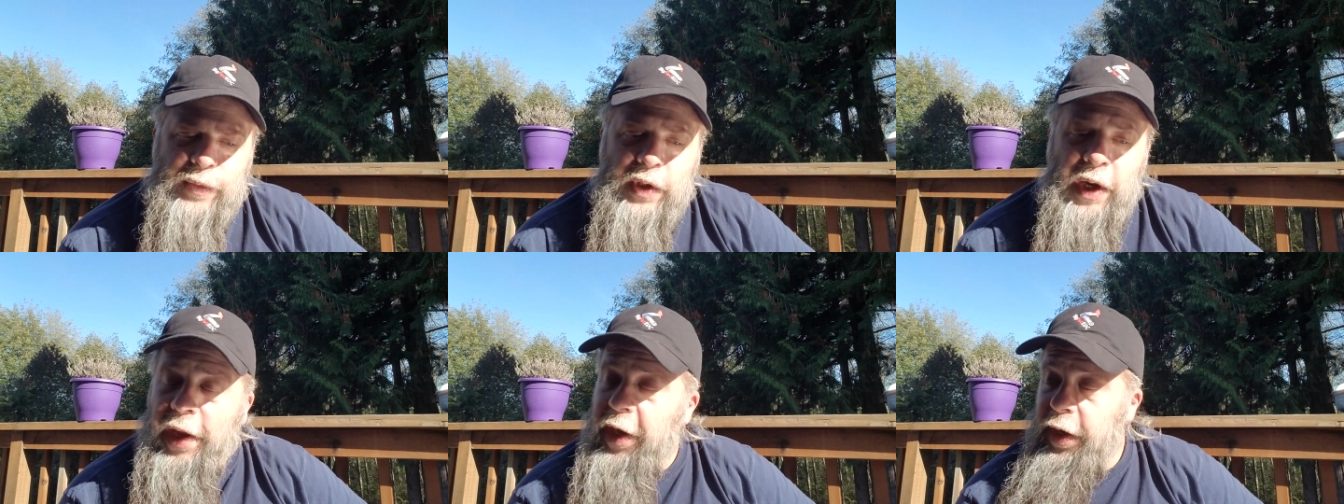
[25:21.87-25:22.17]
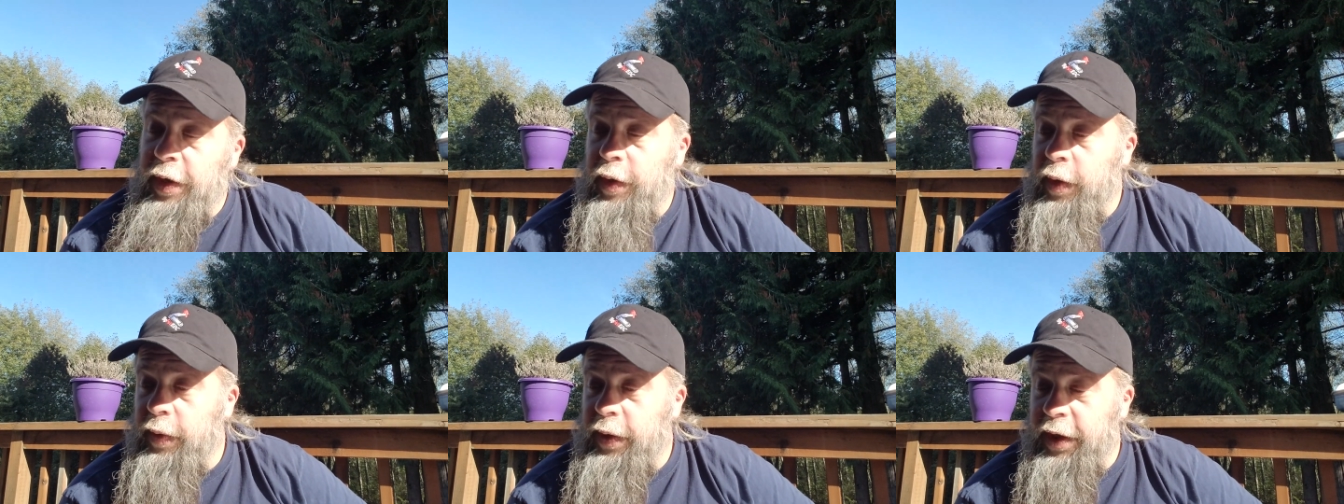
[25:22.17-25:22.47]
I
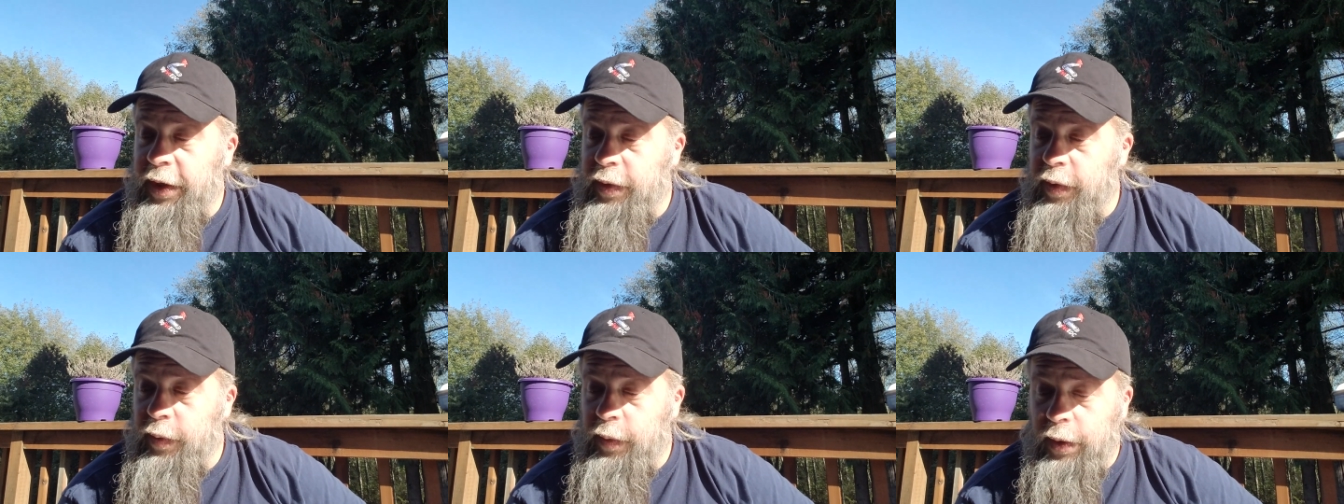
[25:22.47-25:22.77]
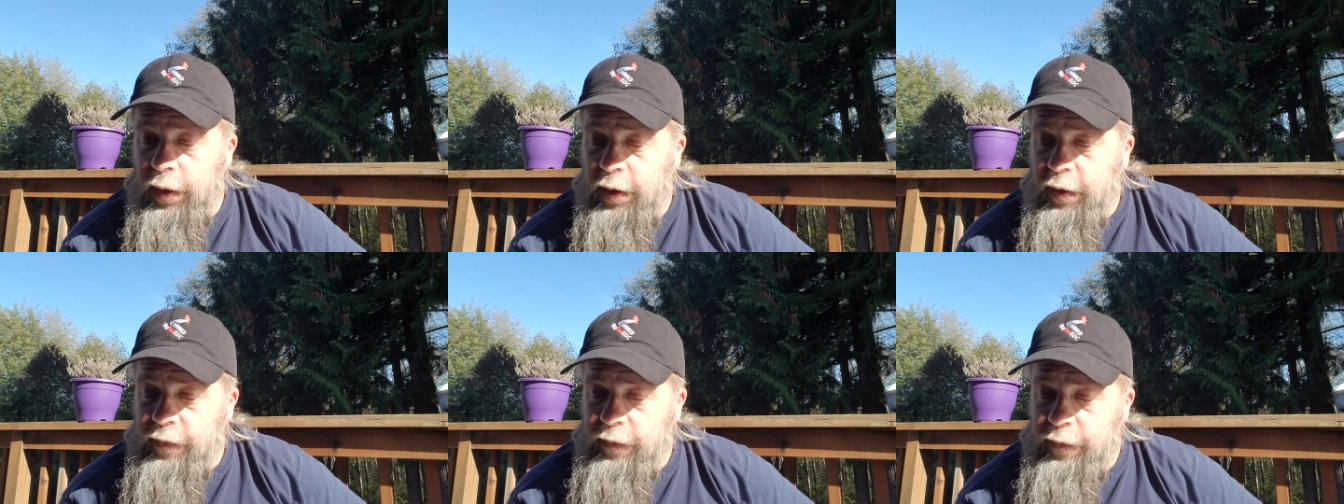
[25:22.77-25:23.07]
didn't know either
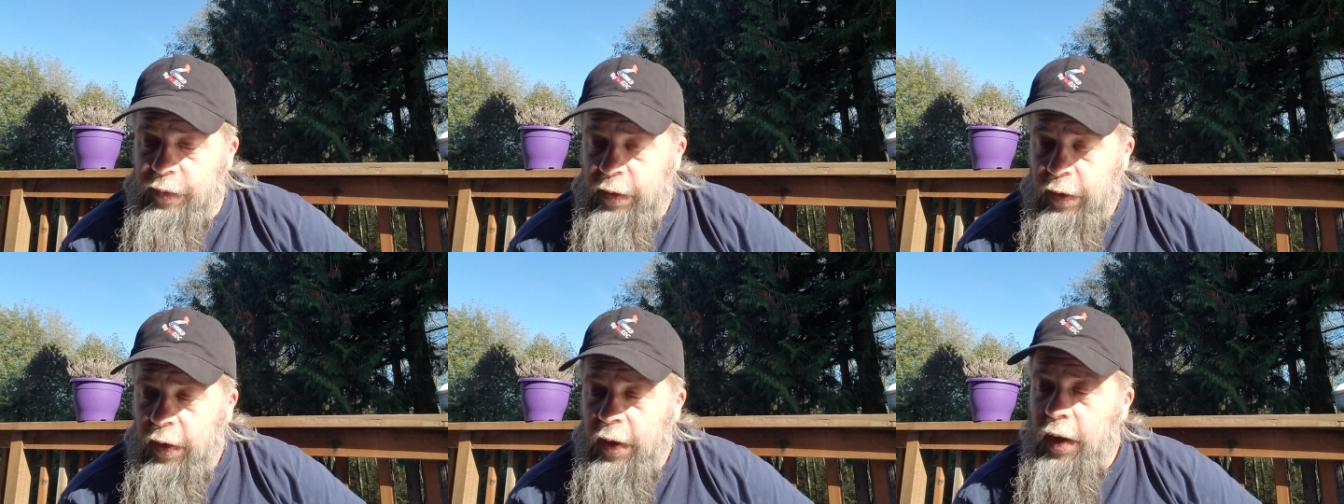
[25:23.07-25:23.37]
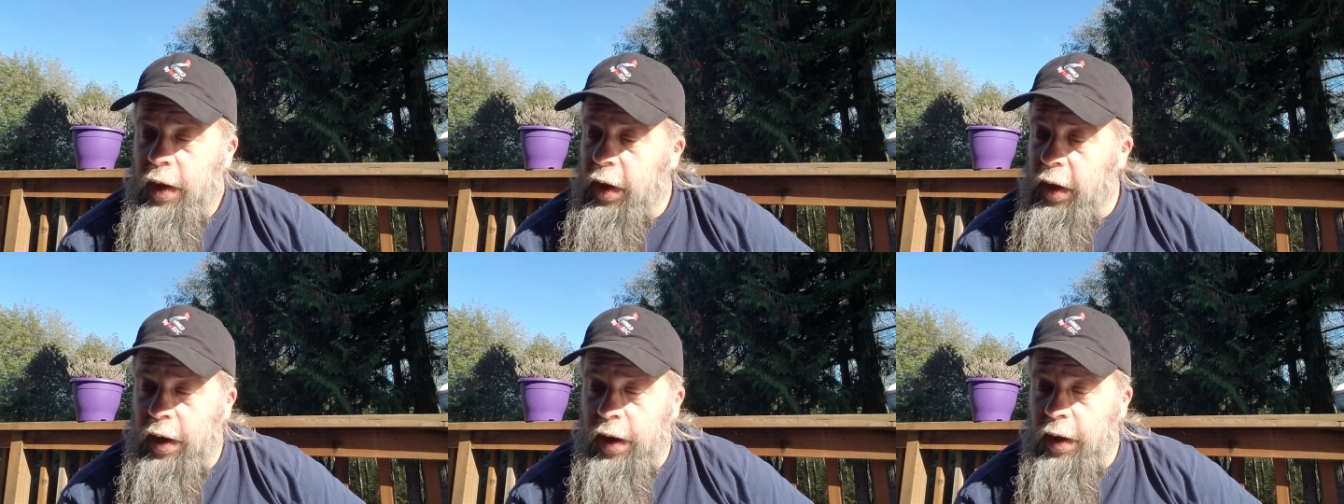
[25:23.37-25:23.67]
one of
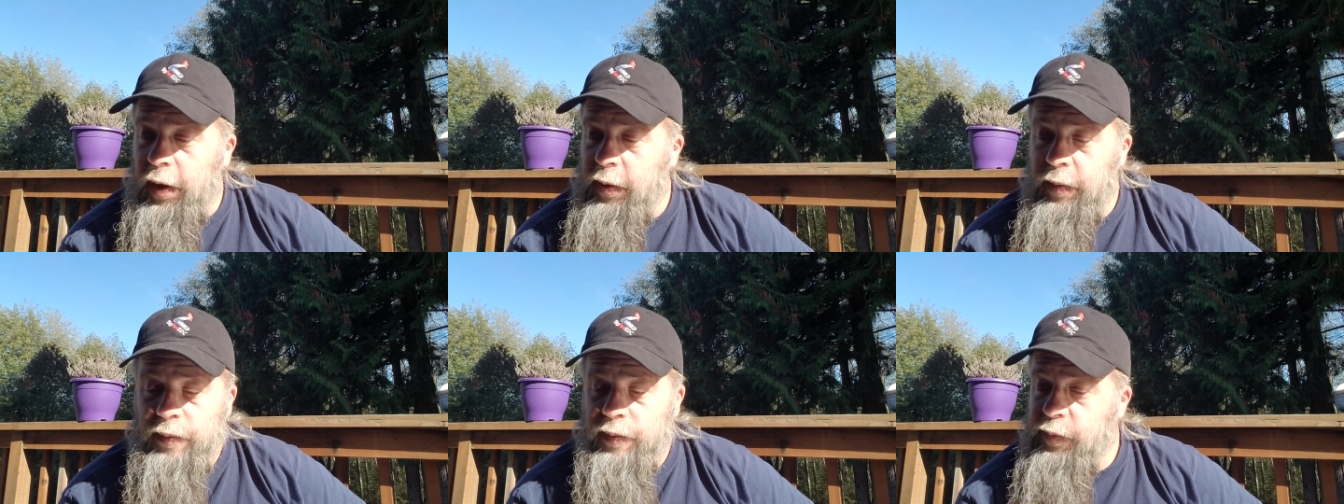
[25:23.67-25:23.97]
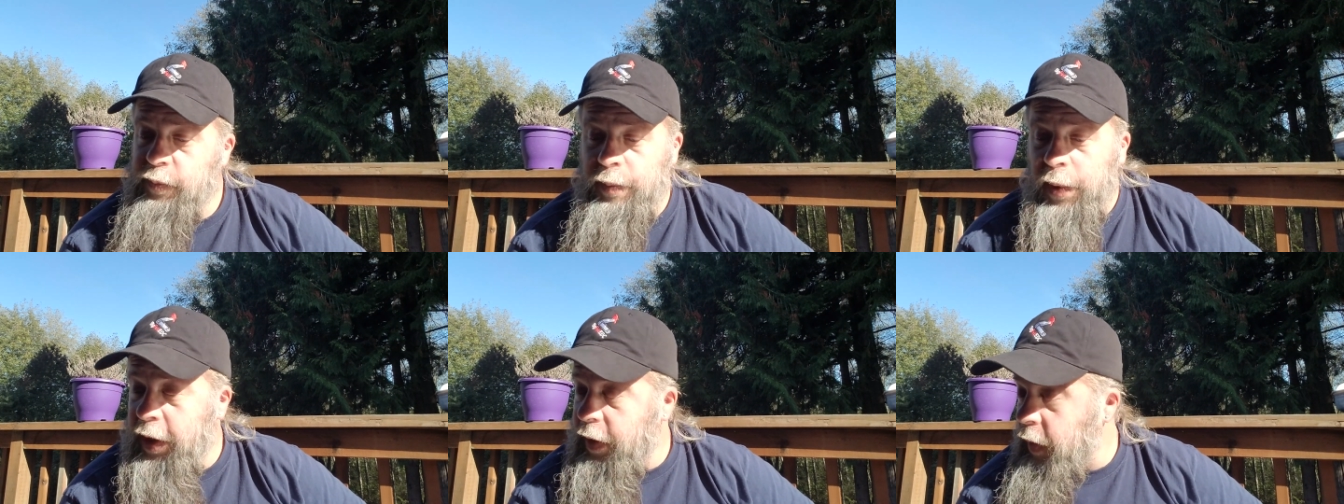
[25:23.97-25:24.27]

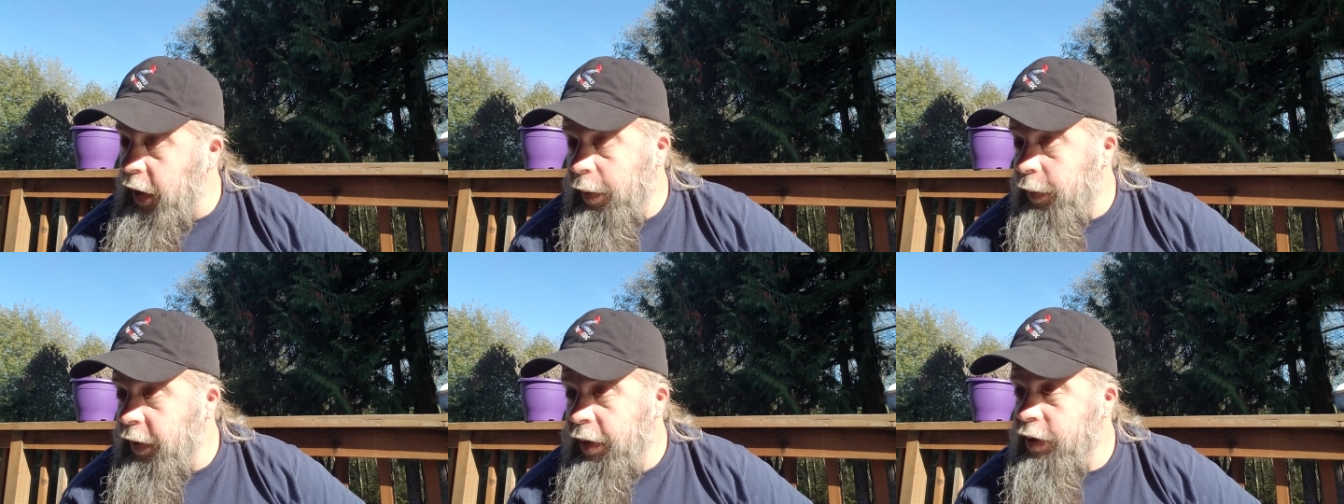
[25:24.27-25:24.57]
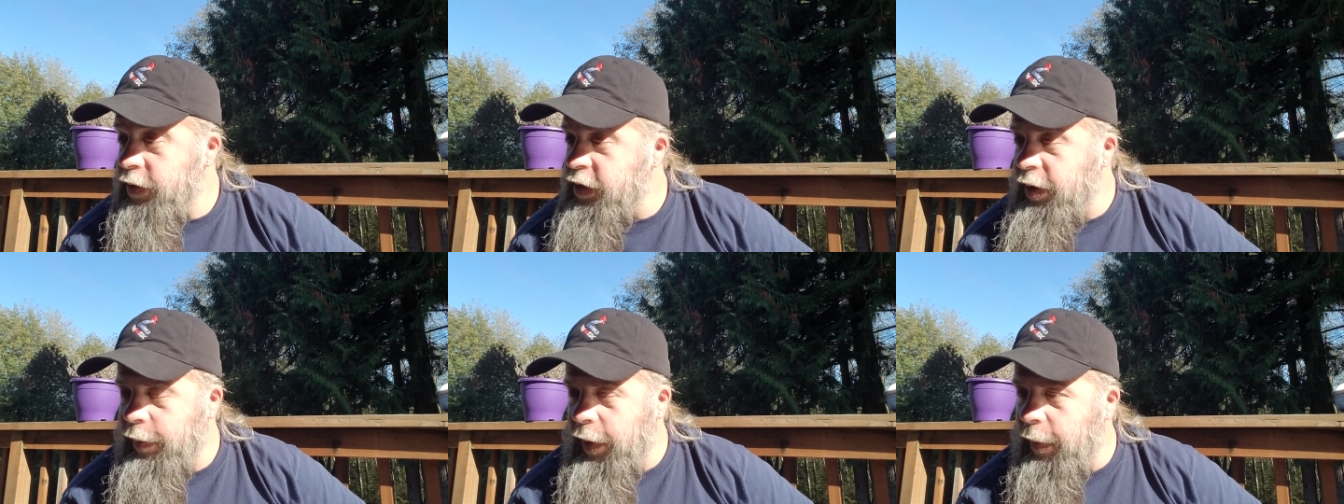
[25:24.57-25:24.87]
my
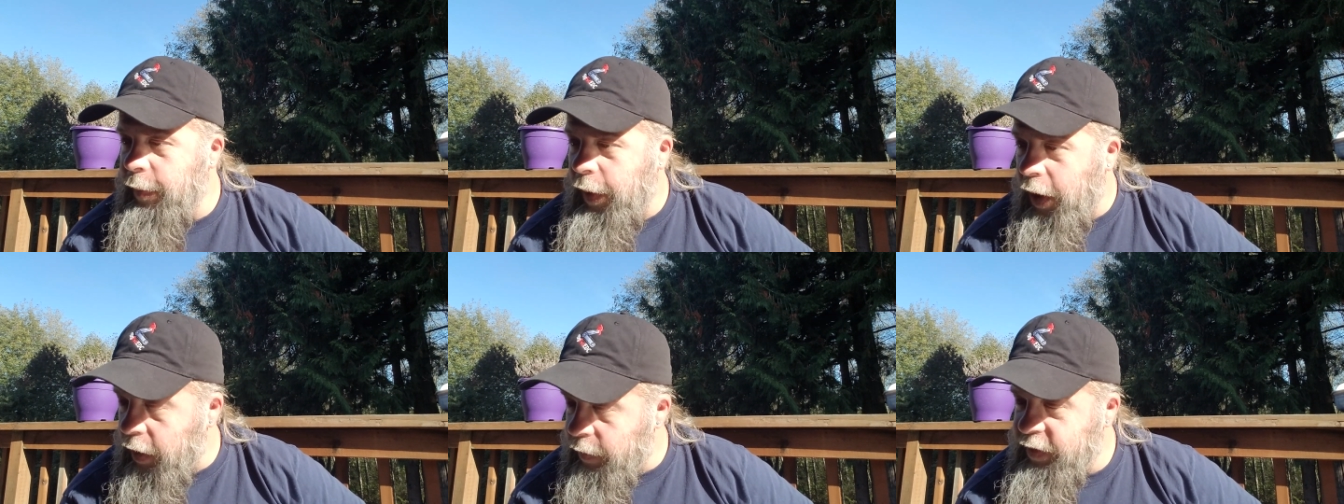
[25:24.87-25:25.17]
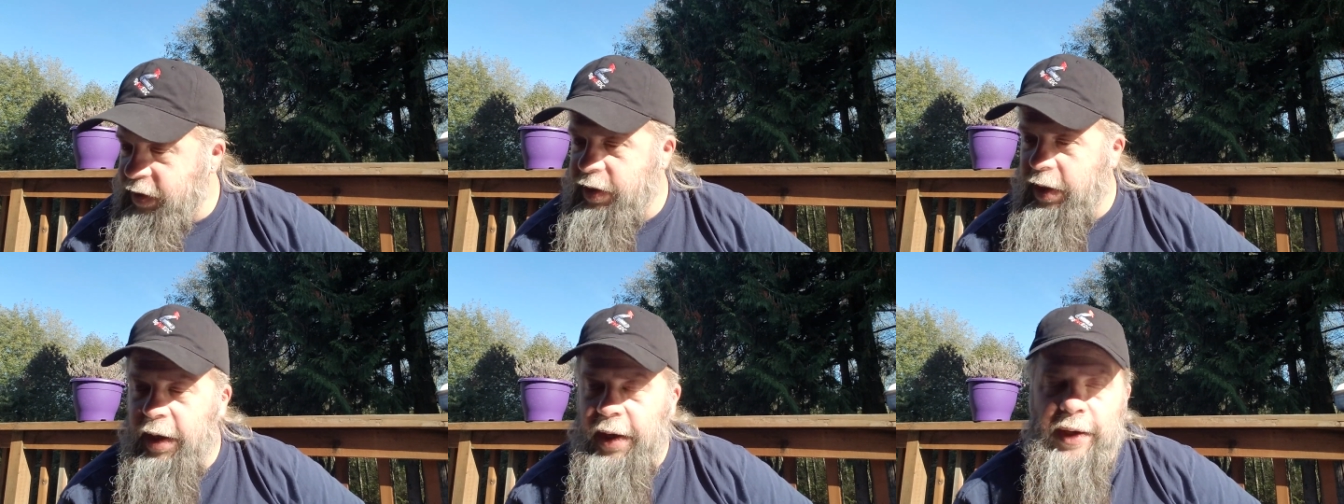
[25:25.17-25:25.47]
grandparents on my
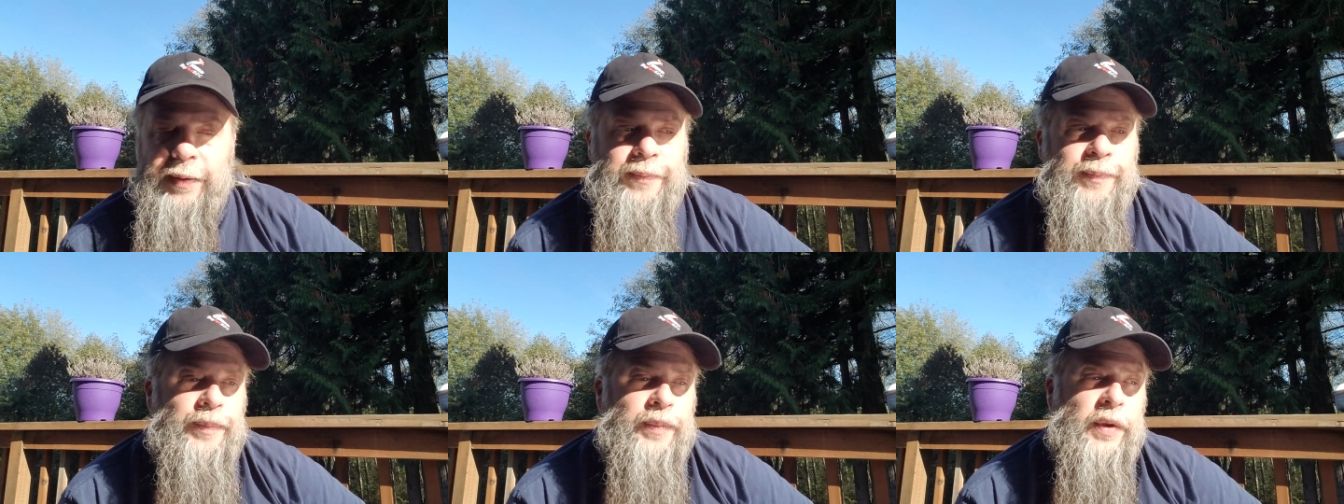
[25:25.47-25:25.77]
mom's side,